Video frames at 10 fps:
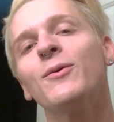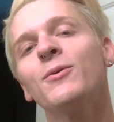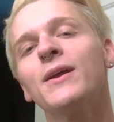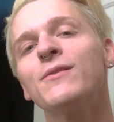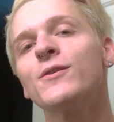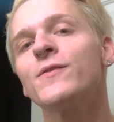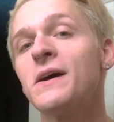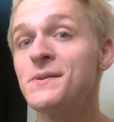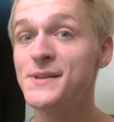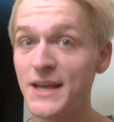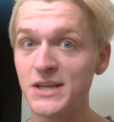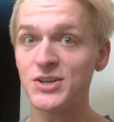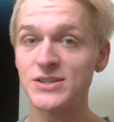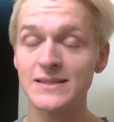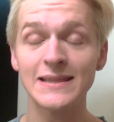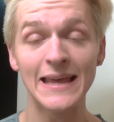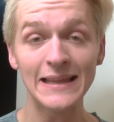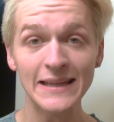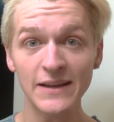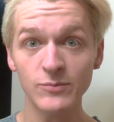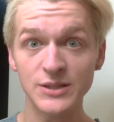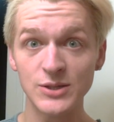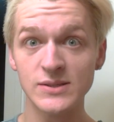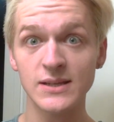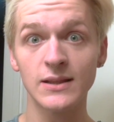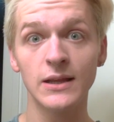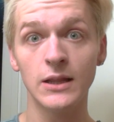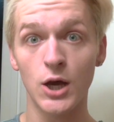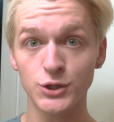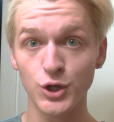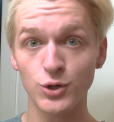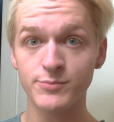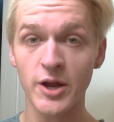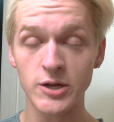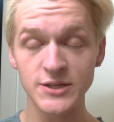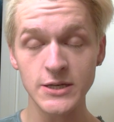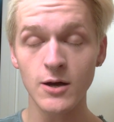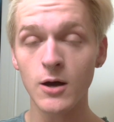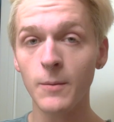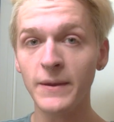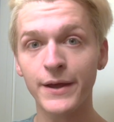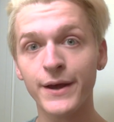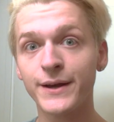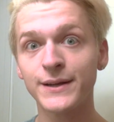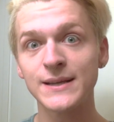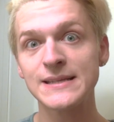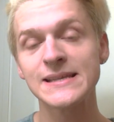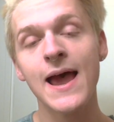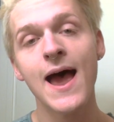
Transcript: now we're ready for foundation. Lately I've been using the Lancome Teint Idole because